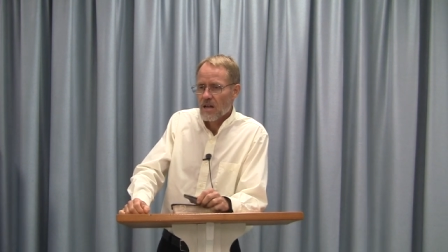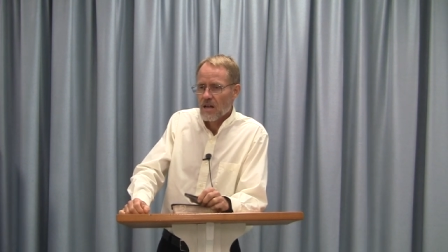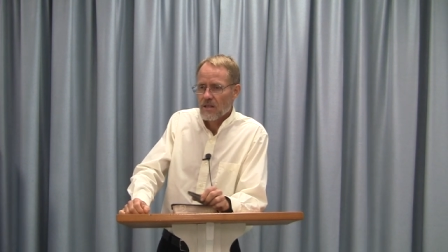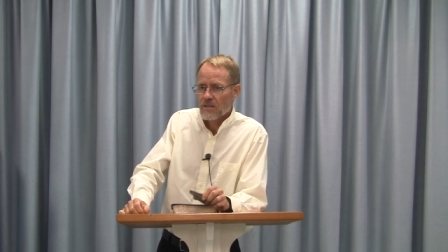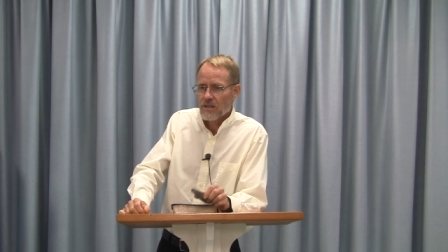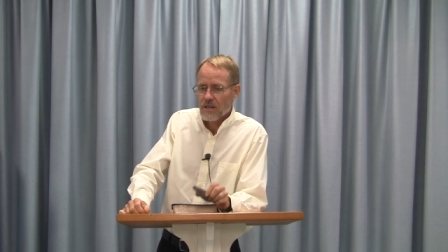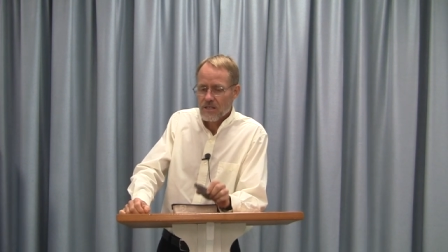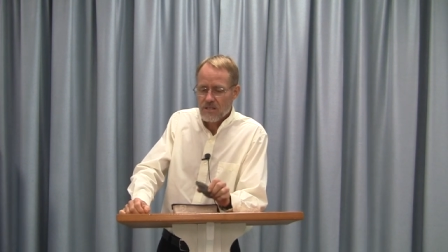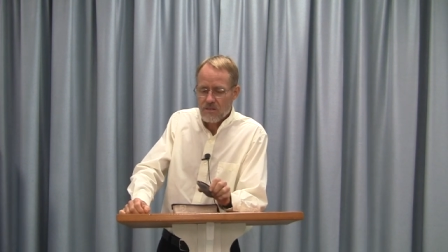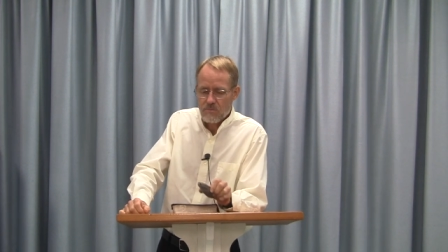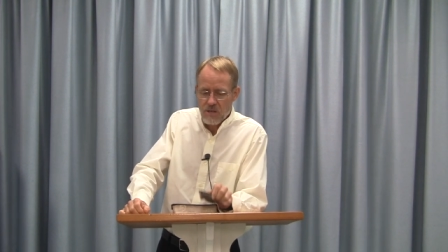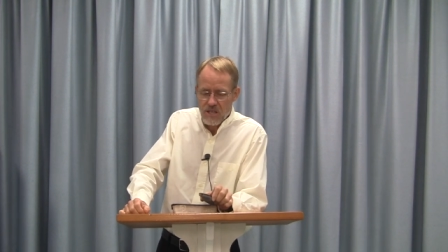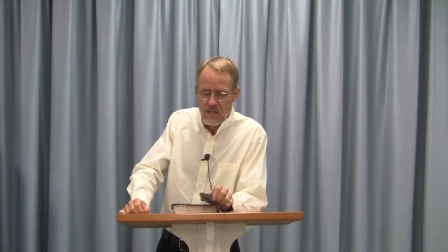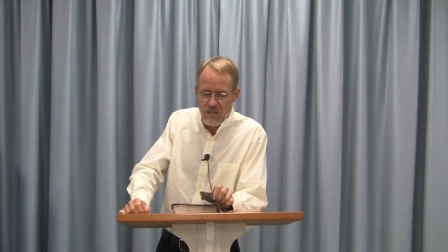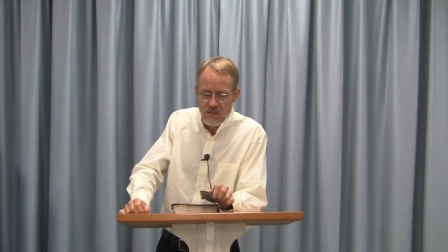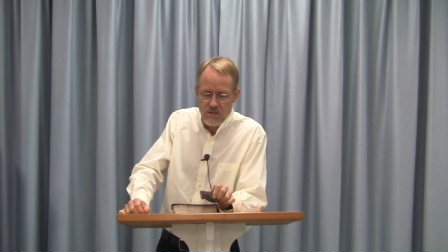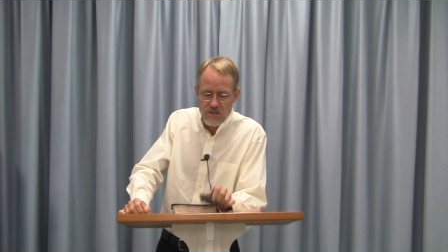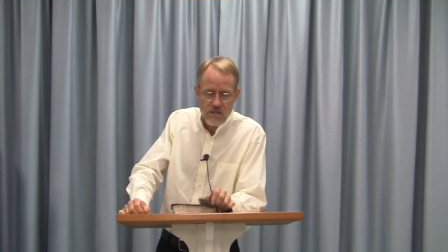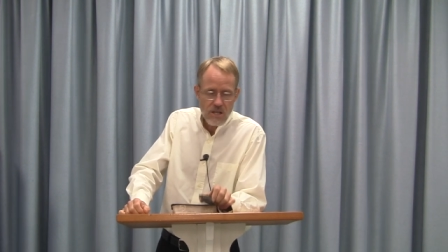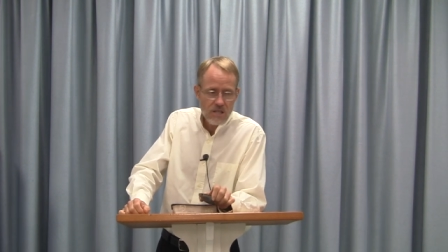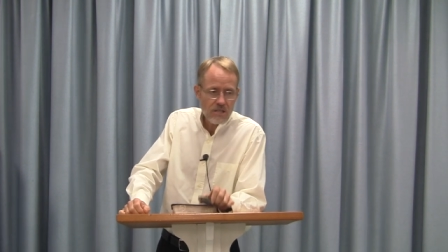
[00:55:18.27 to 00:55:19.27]
that is
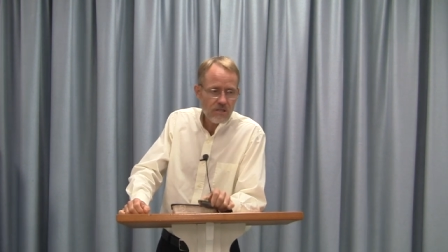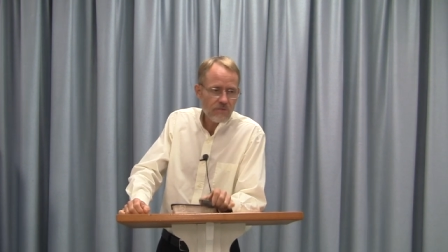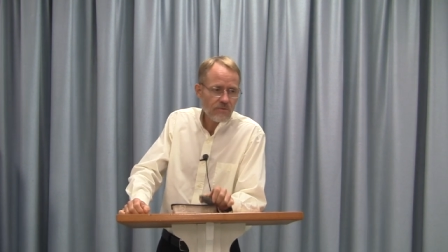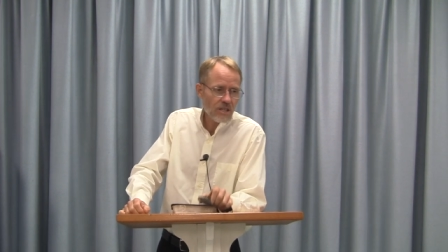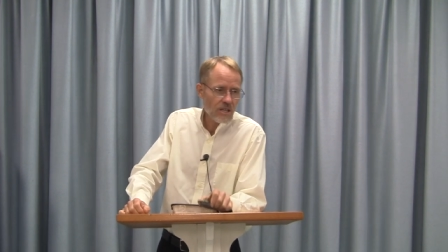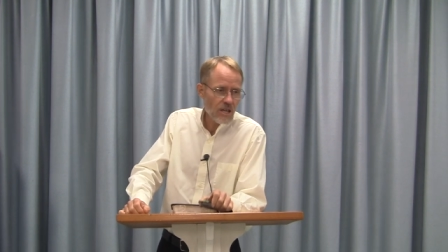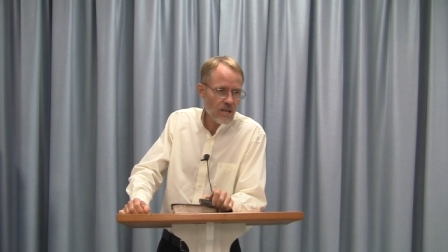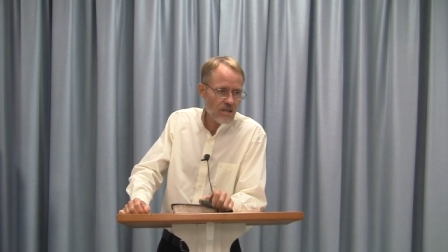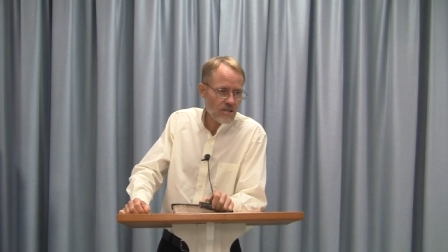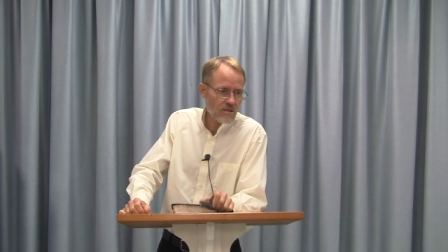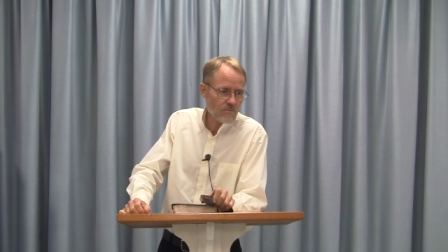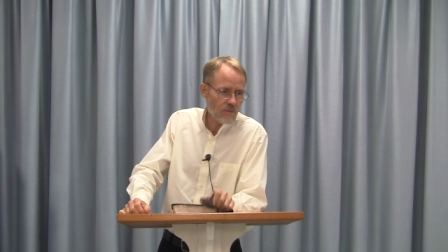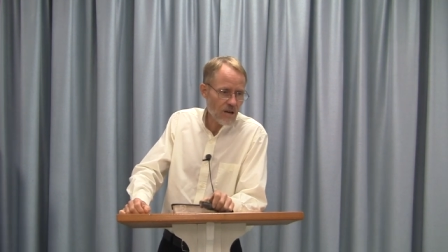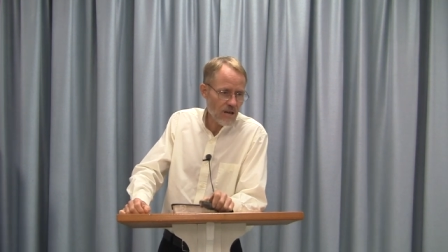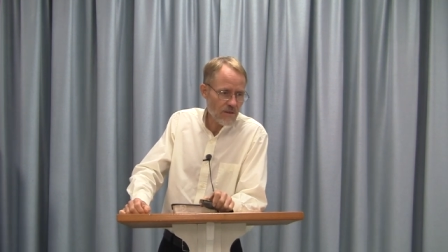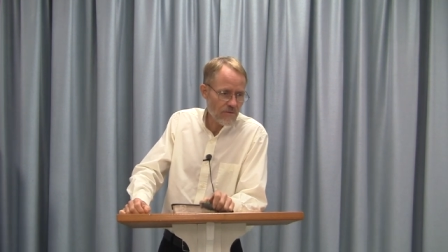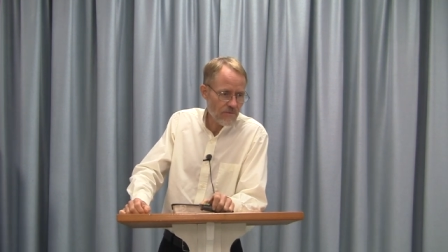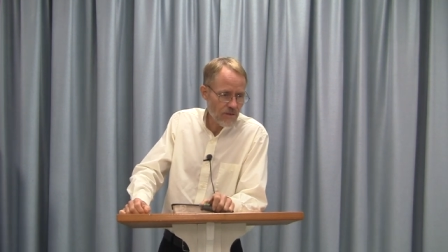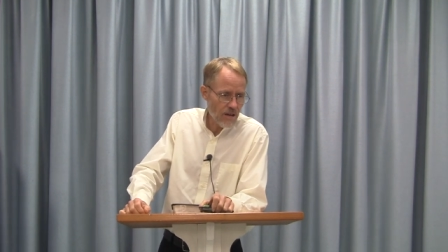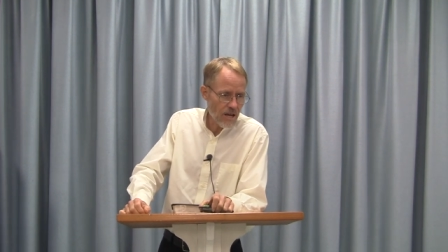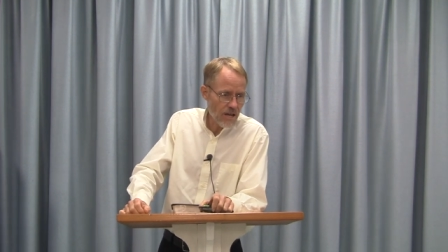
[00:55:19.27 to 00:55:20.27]
because justification by
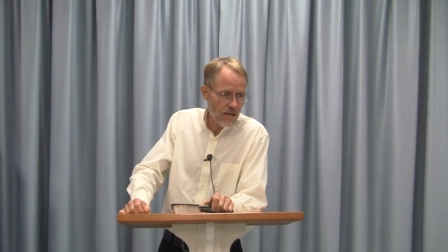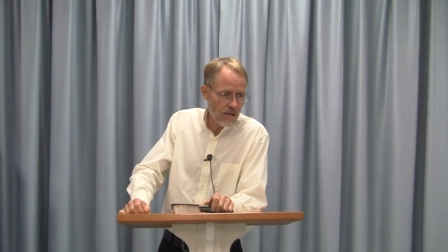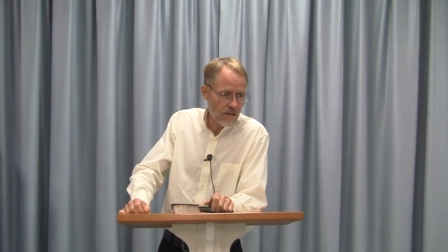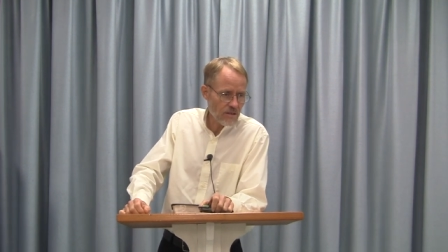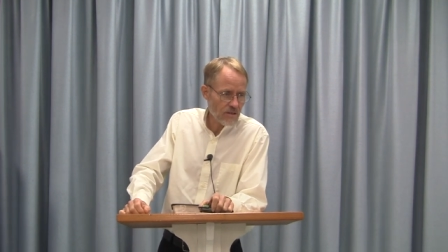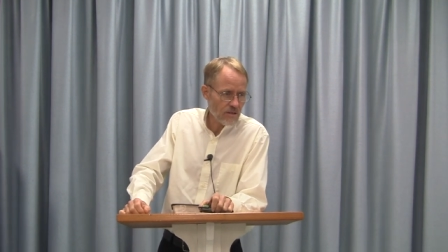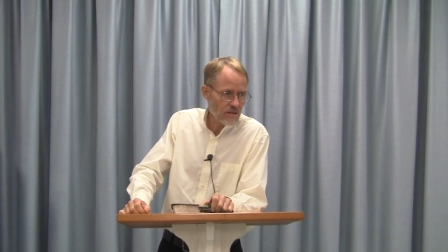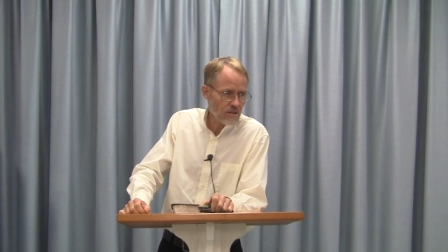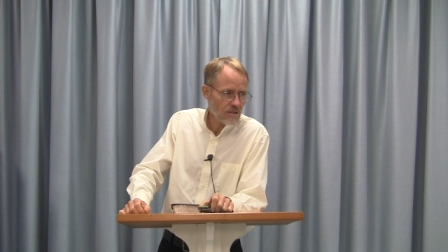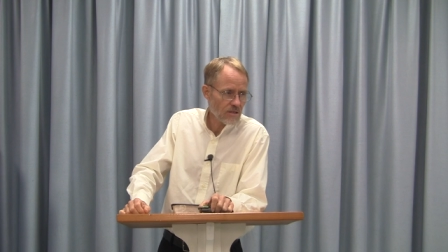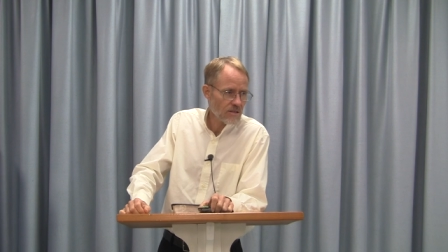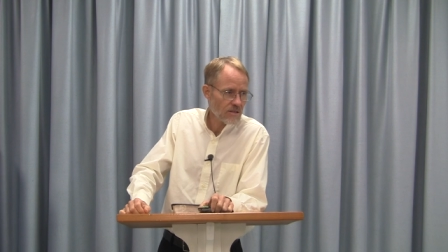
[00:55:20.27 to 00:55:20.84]
faith